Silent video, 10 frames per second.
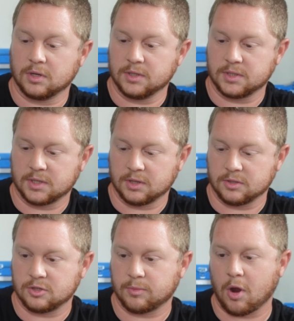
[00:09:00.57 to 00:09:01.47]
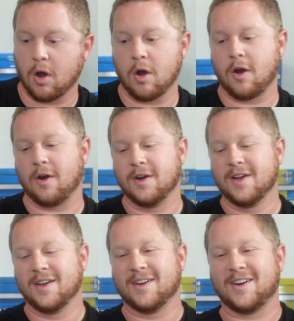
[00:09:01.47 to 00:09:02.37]
at least get the Super. Oh,
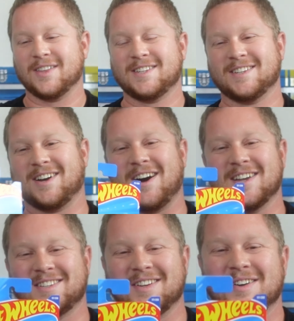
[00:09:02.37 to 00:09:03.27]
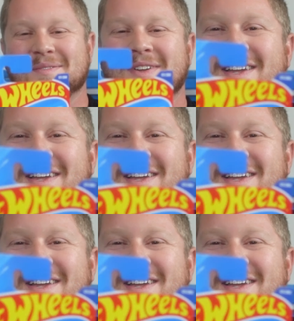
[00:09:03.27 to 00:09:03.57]
this is awesome.